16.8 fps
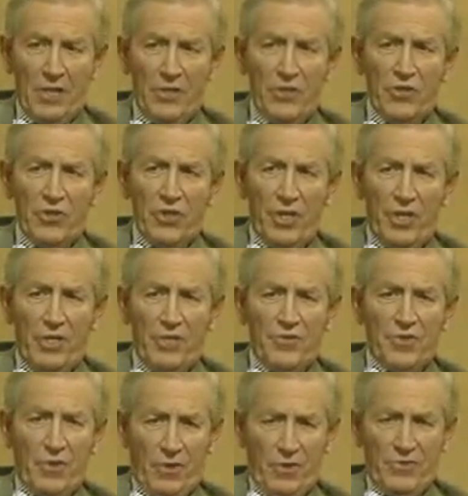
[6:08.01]
Nietzsche
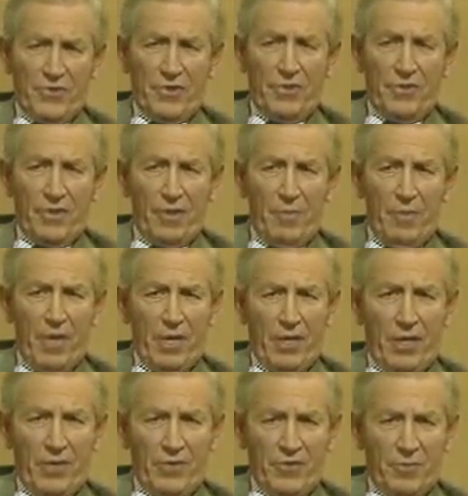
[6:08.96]
is constantly
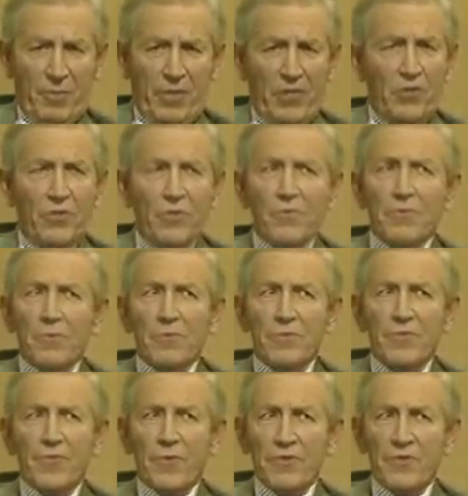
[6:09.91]
making special
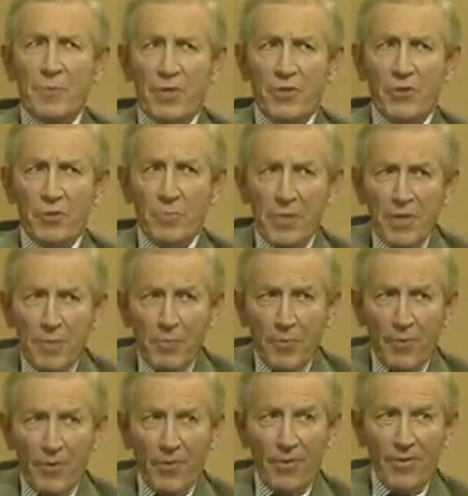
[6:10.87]
rules for special
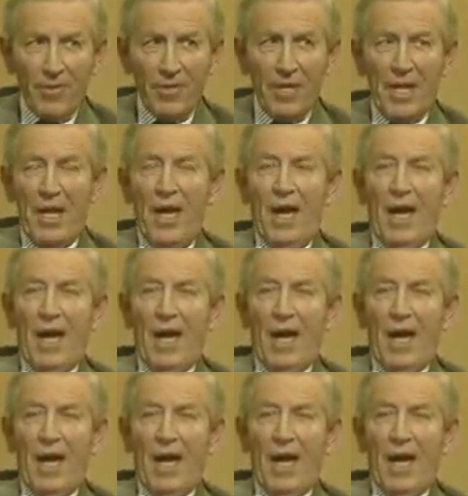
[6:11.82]
people,